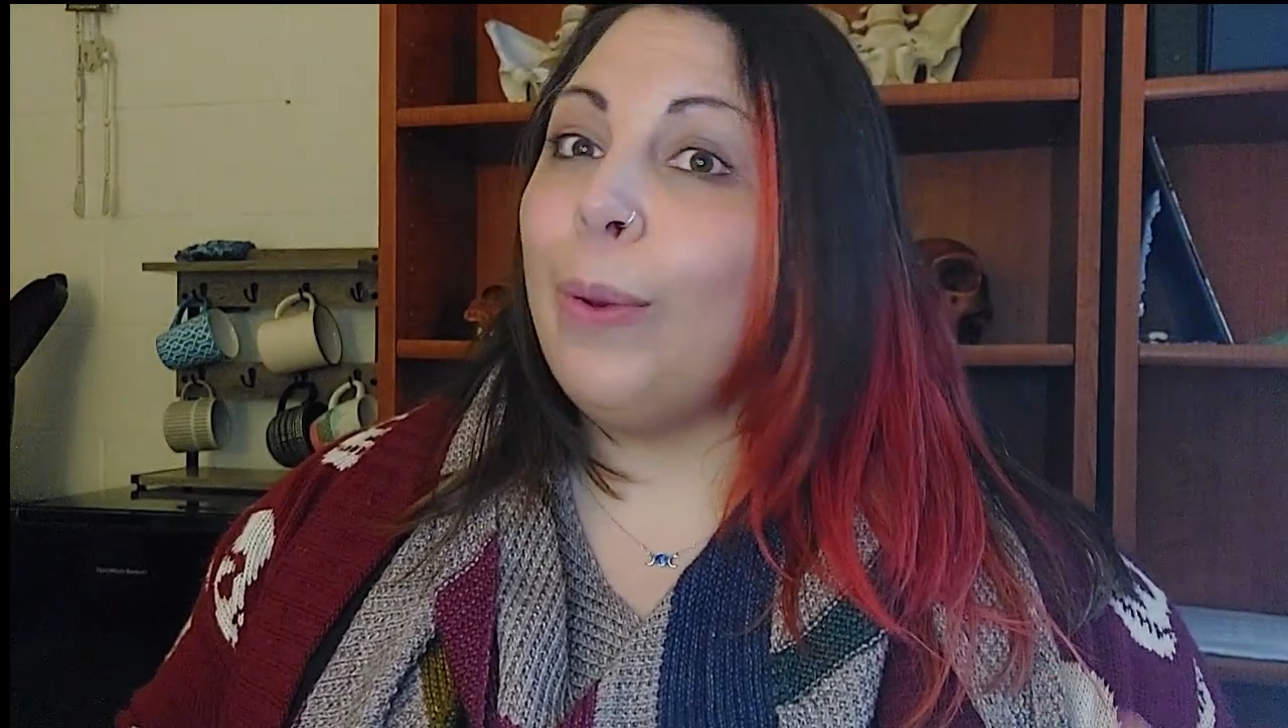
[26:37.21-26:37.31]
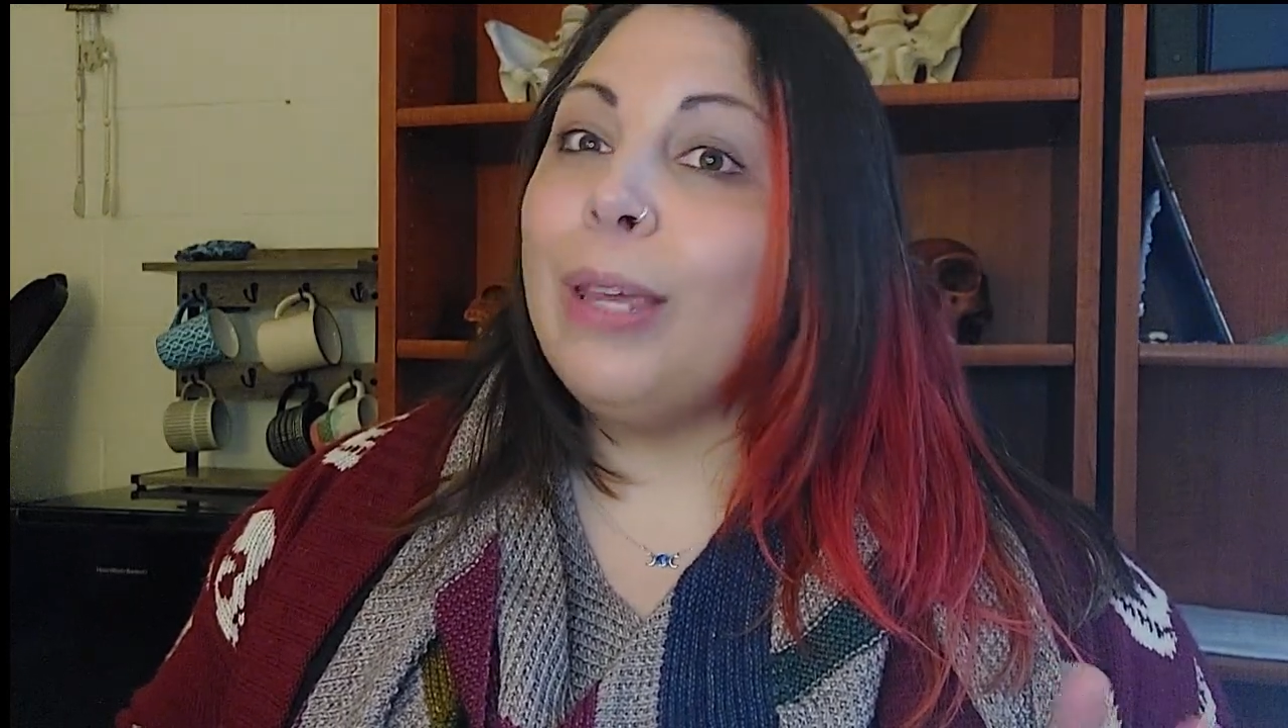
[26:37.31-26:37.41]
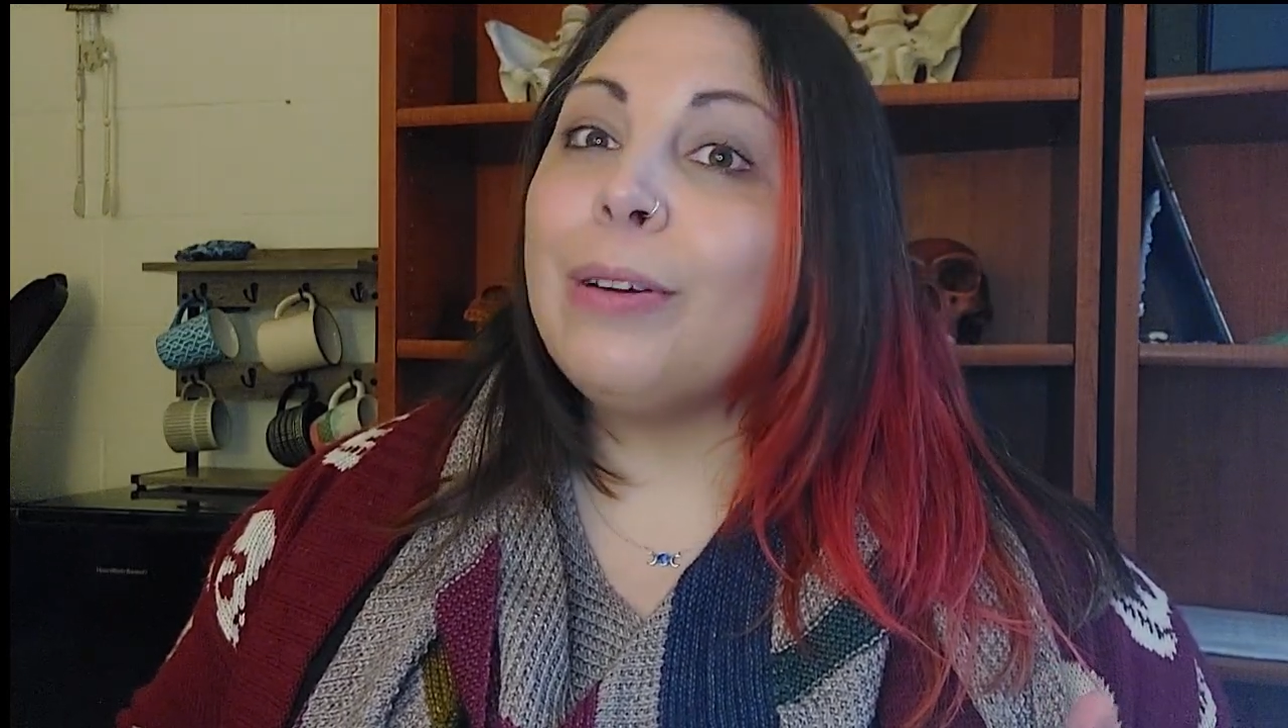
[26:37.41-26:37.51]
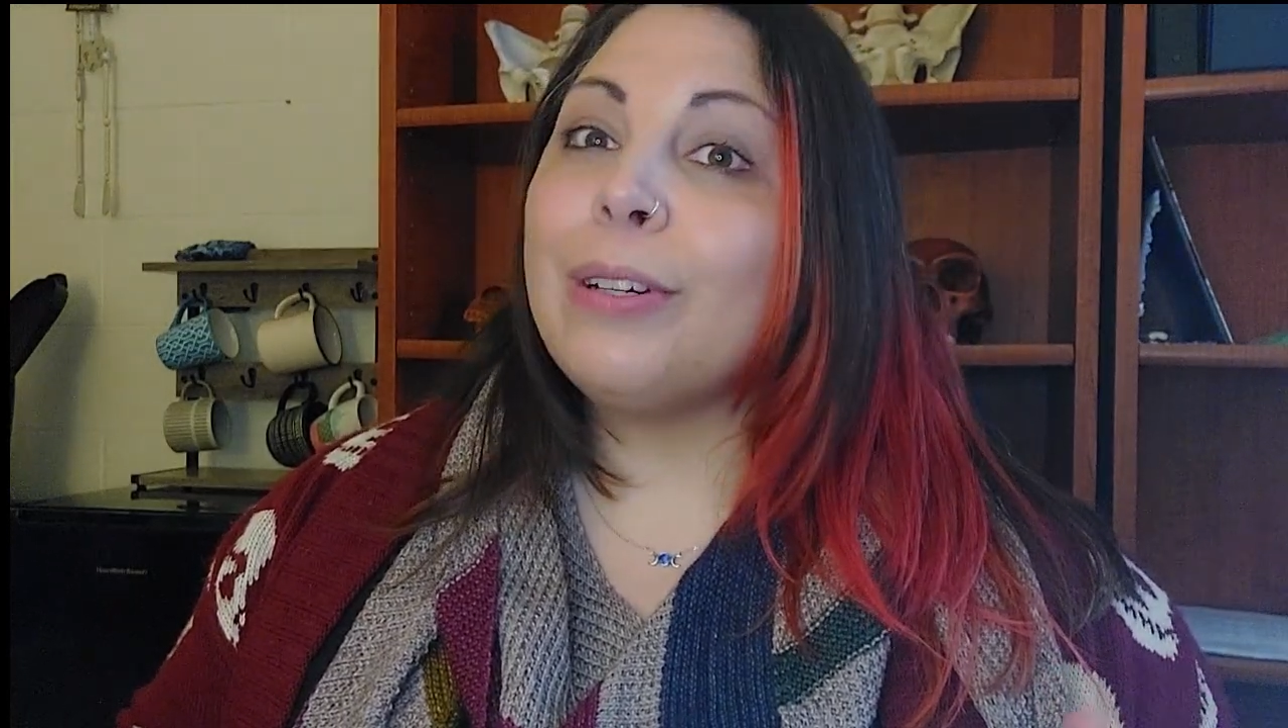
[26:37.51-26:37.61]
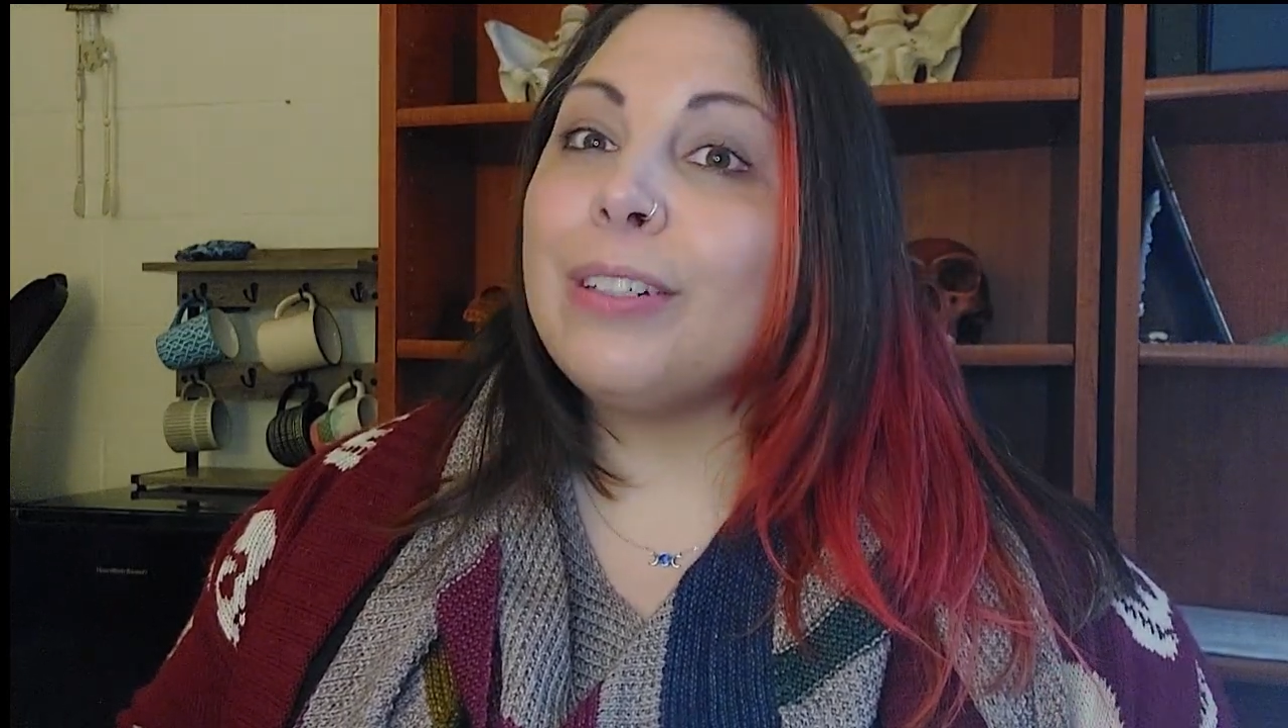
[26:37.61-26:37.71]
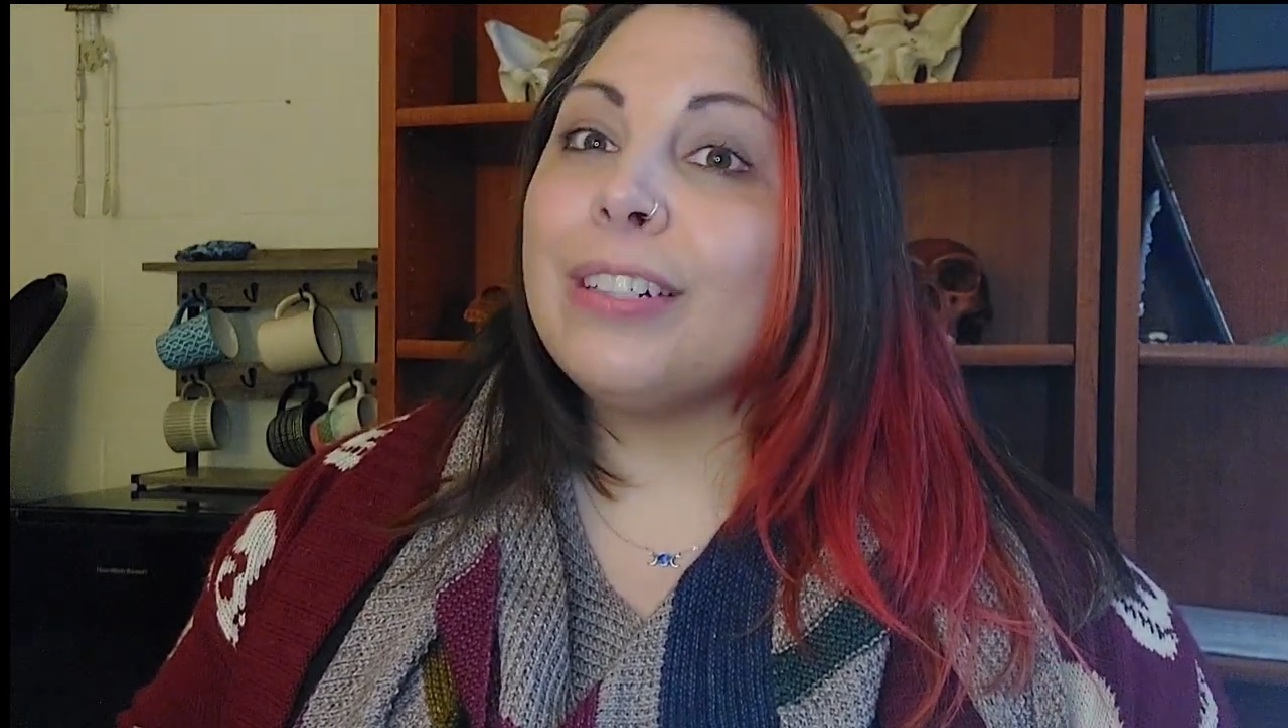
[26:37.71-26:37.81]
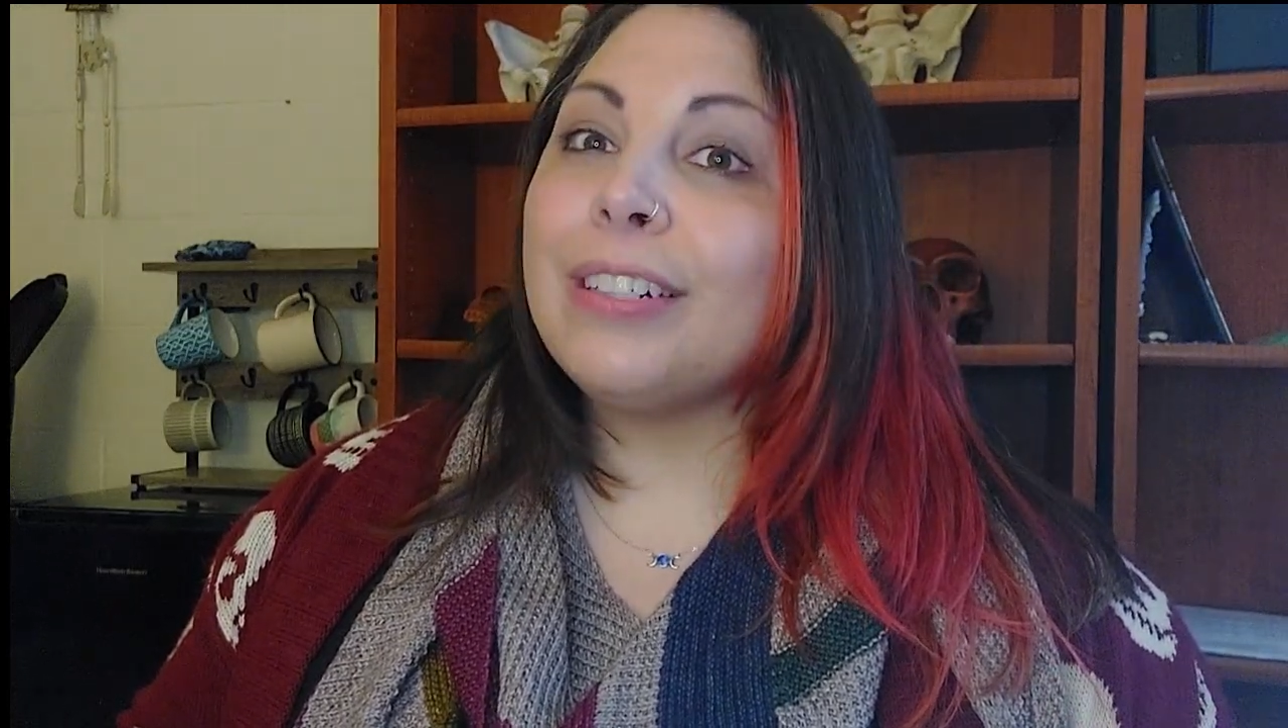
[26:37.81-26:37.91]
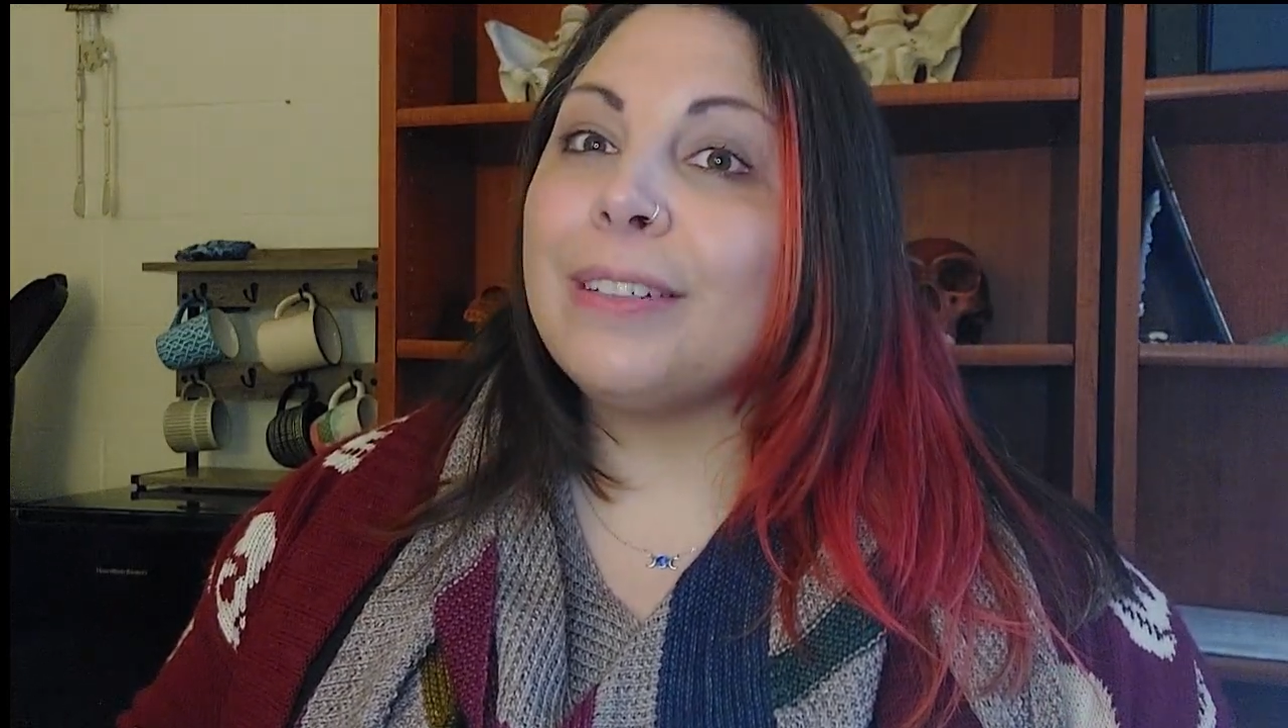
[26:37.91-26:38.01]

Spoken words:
weird